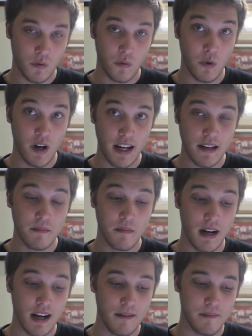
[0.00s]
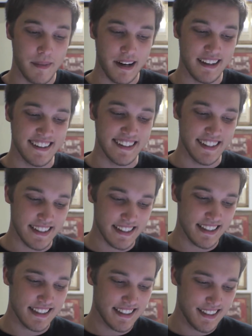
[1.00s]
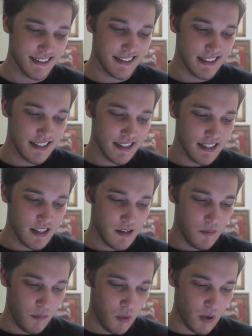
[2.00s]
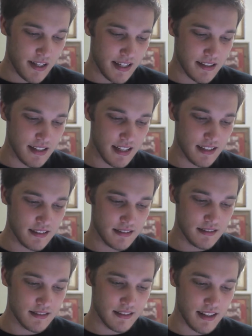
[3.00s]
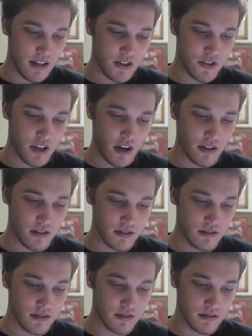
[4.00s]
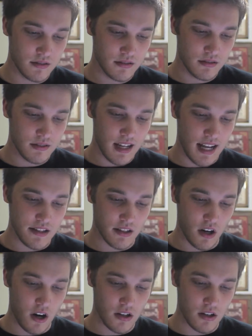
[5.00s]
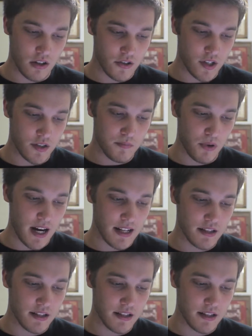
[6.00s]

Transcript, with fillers: Read my mind. More kissing. They are startled. As the car lurches, Brian